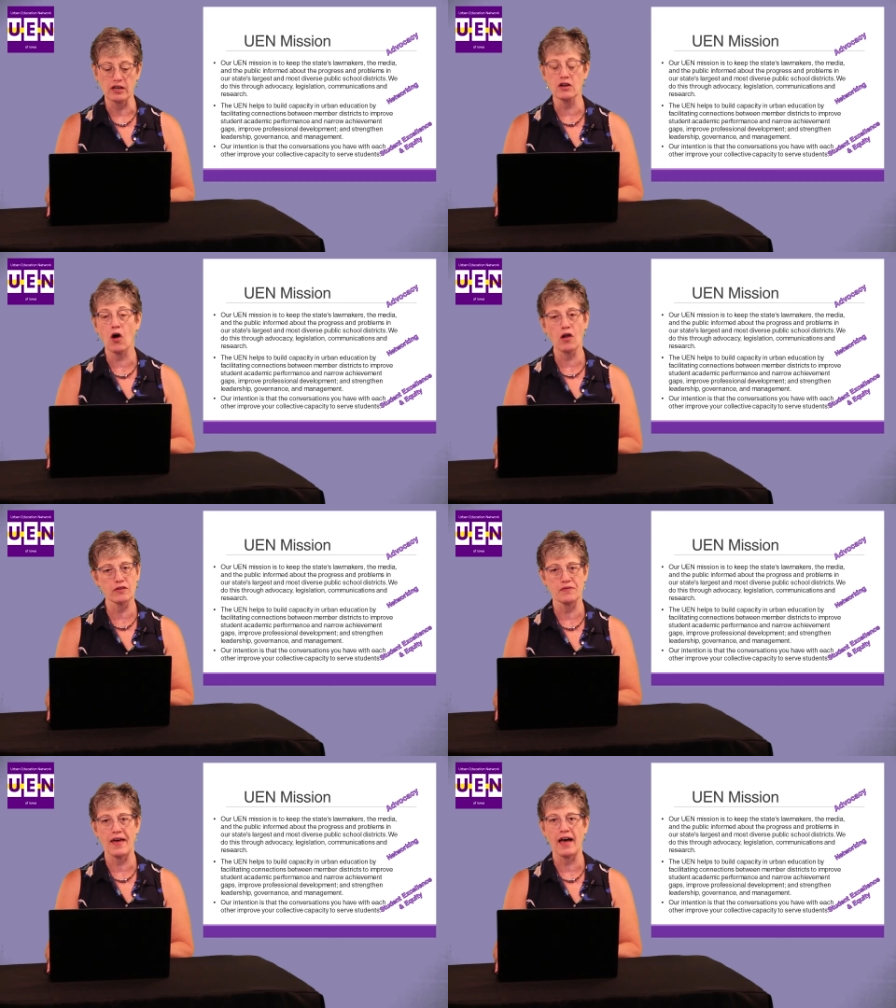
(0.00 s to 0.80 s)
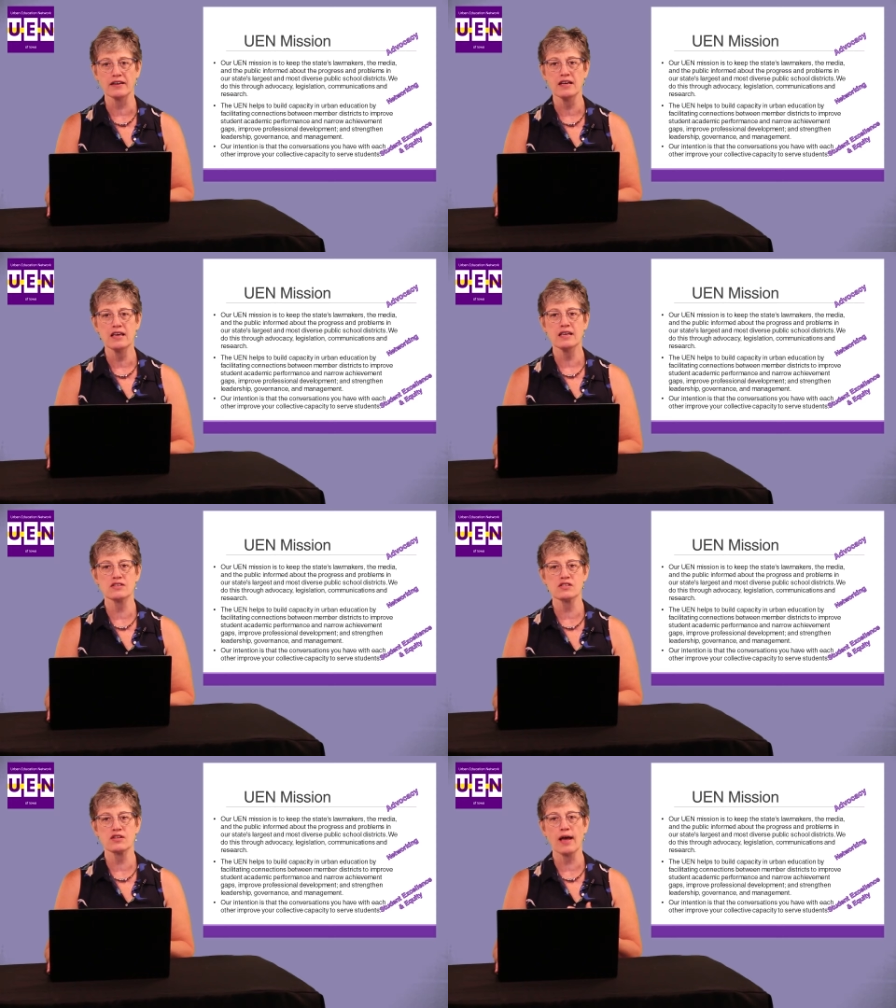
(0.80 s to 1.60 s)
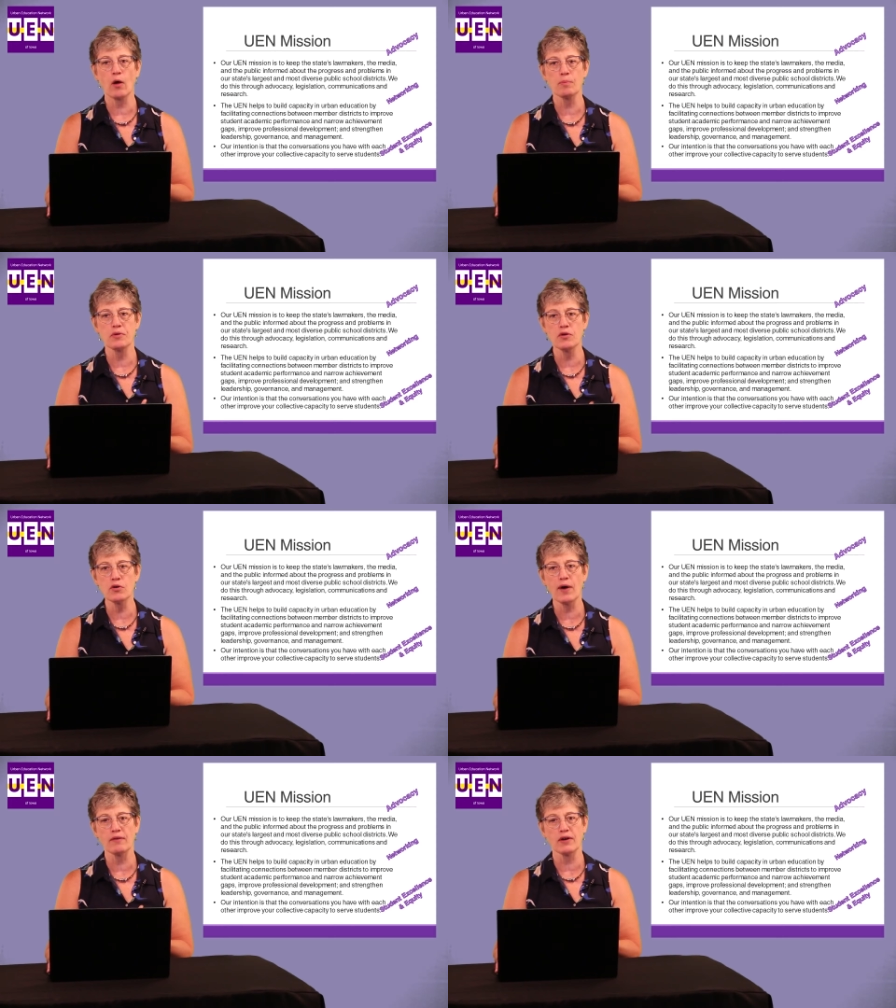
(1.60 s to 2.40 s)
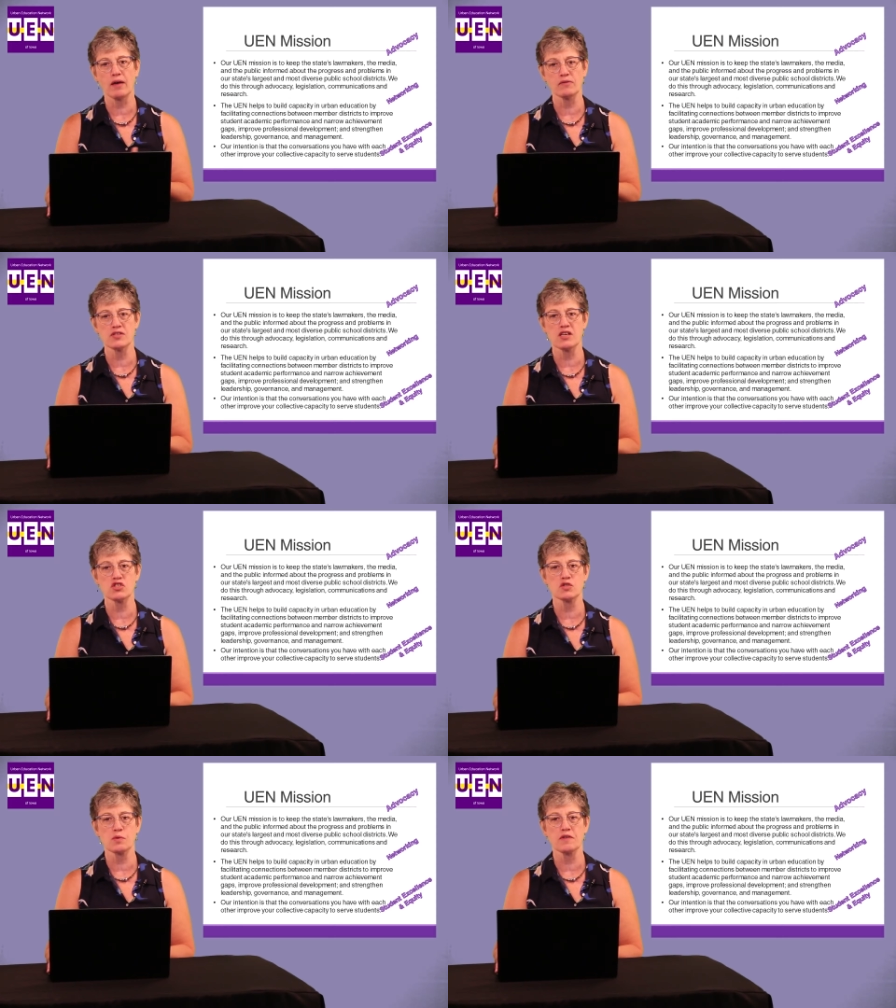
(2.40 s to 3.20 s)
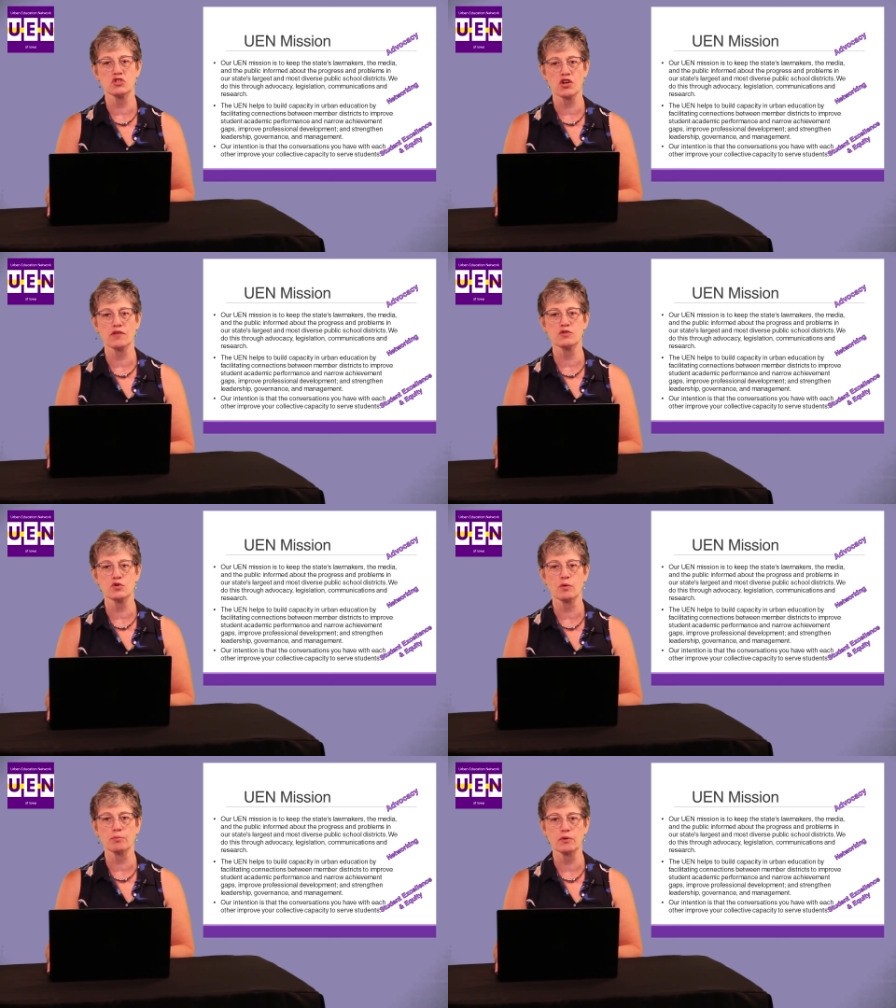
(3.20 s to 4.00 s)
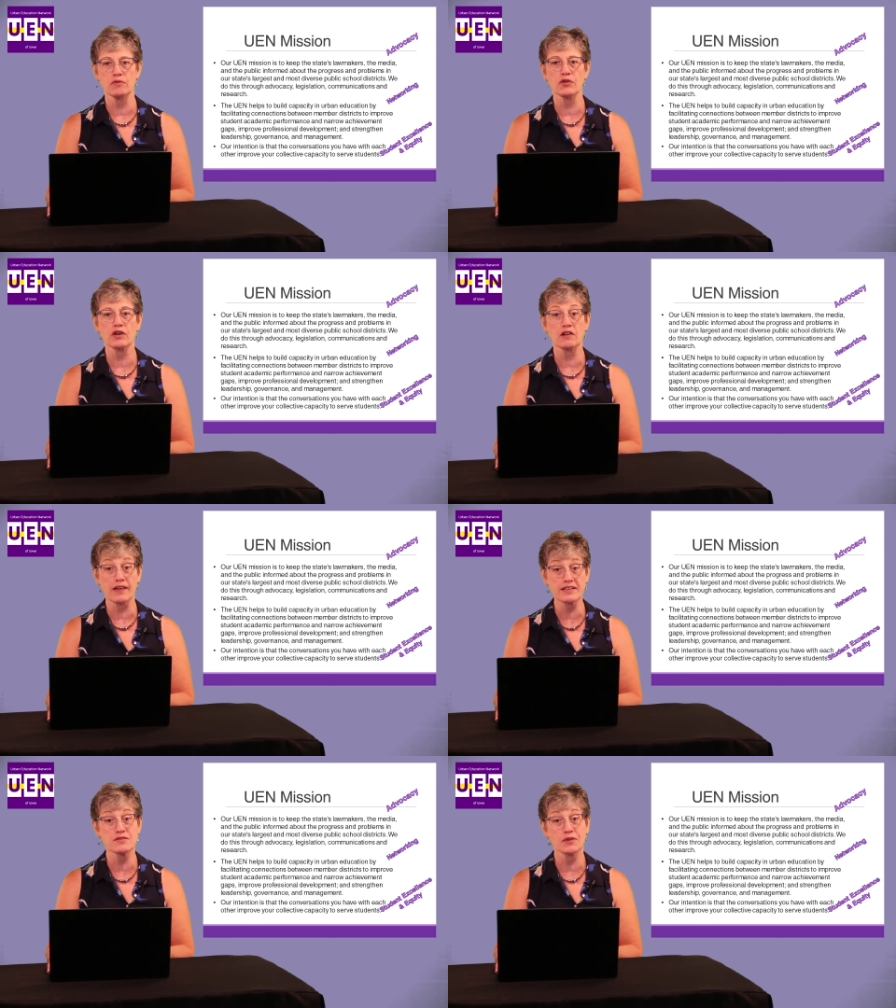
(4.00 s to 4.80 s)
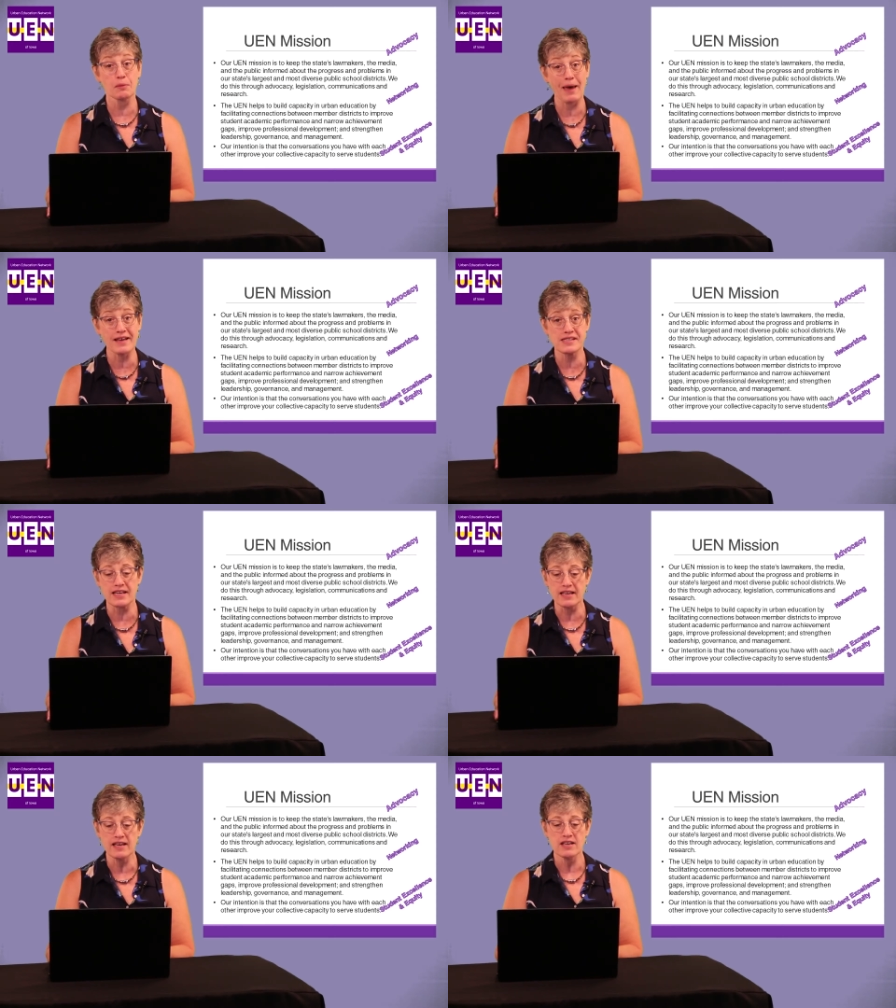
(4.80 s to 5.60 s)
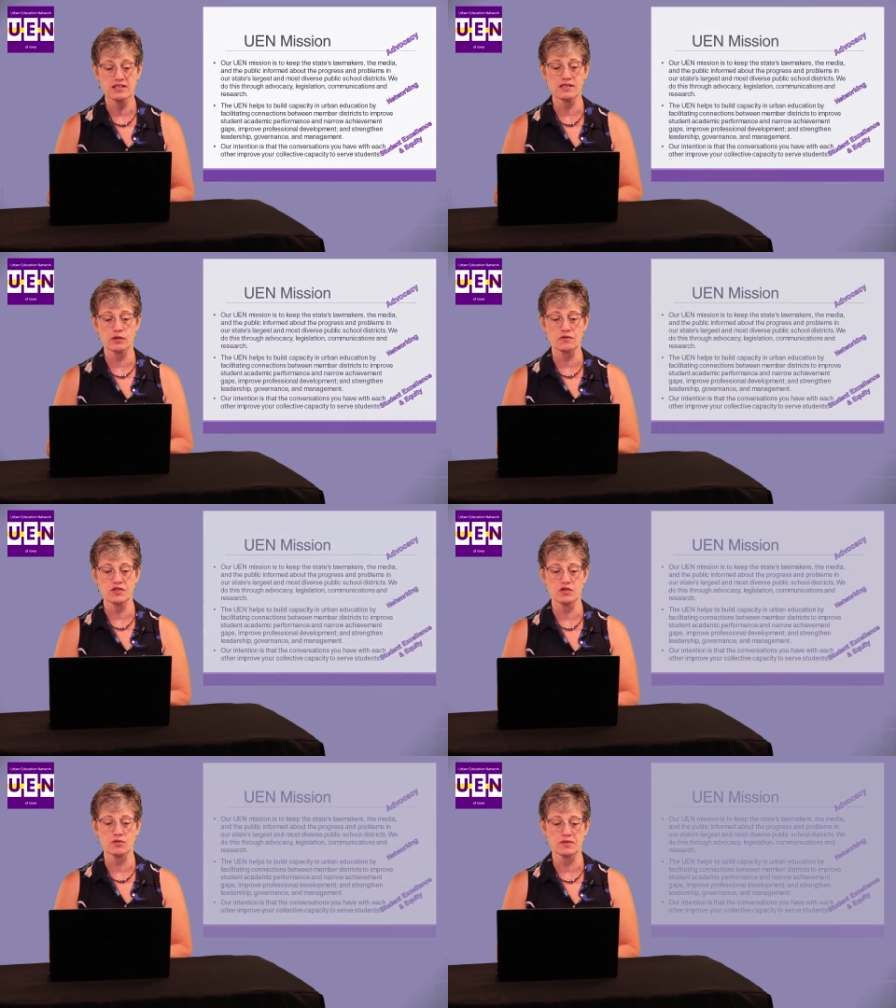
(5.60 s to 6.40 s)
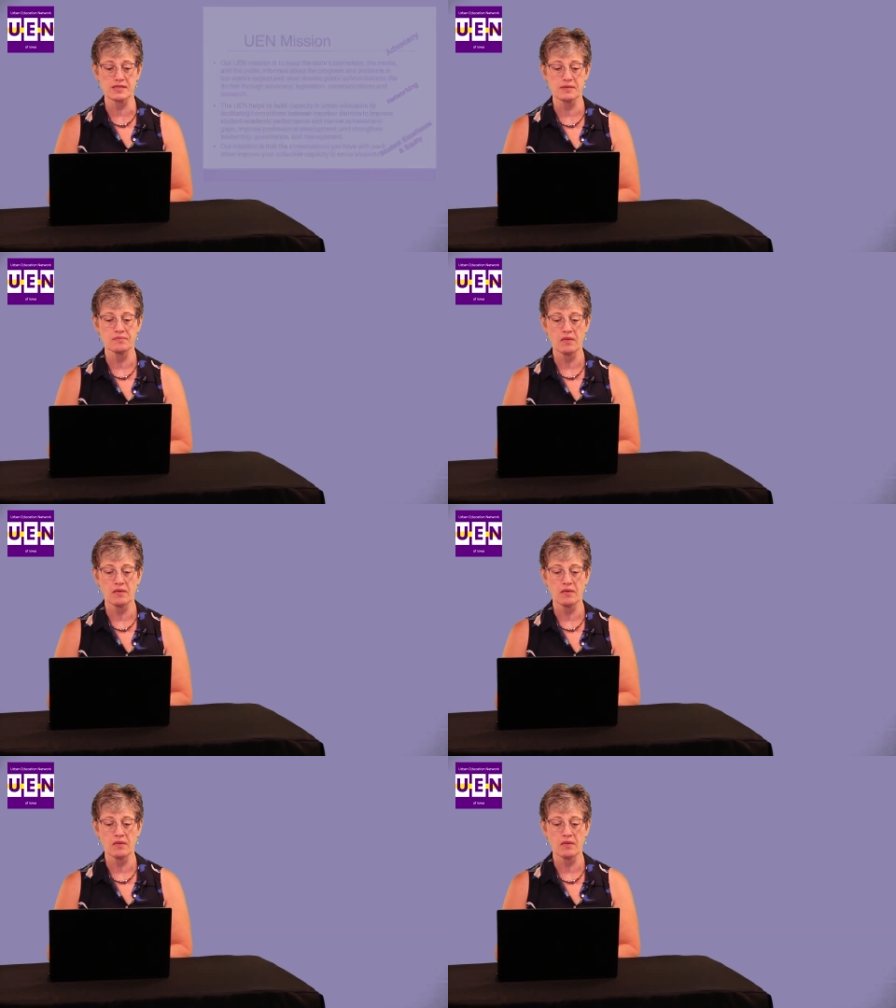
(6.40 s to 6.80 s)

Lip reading: and all of that is to help you have conversations with each other to improve your collective capacity to serve students.